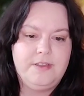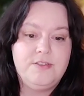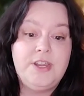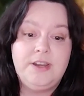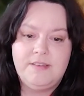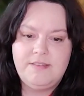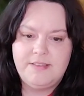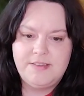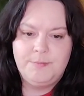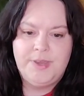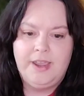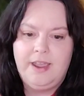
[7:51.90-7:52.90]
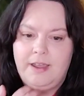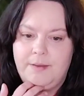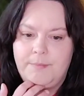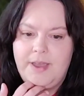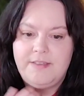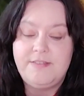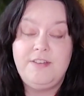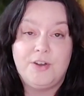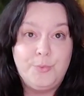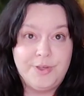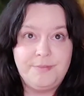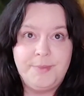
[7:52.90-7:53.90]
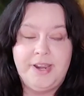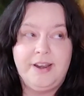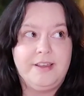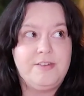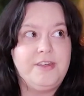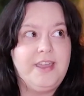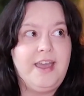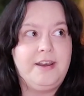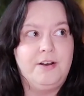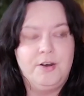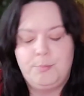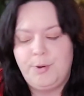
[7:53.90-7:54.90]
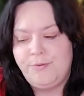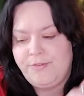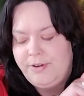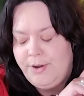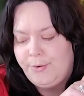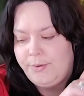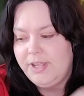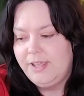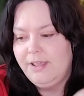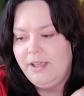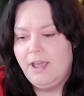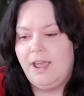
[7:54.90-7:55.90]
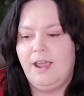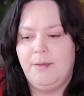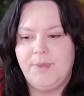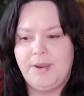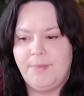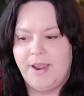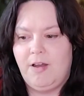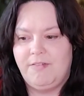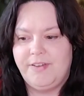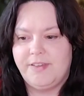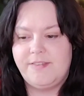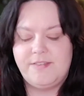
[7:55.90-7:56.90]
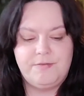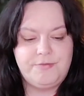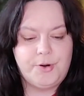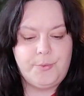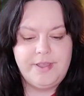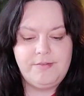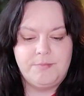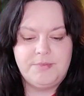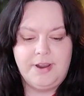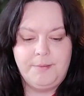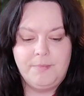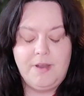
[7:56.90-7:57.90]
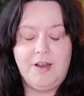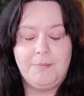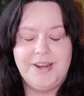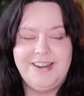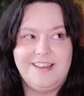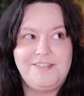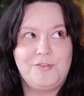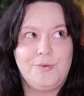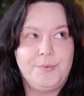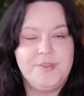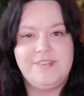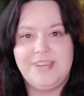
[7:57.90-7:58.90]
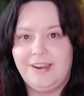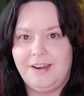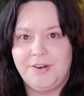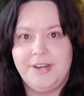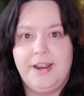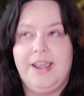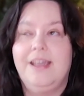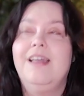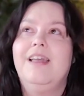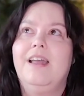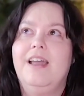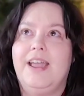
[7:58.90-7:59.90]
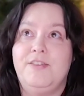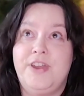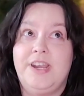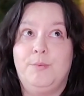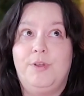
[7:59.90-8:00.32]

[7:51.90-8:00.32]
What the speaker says: Janie said to me has stuck with me, and I actually had it on a post-it note in my office for quite some time on my desk, so I would see it every day. And Janie will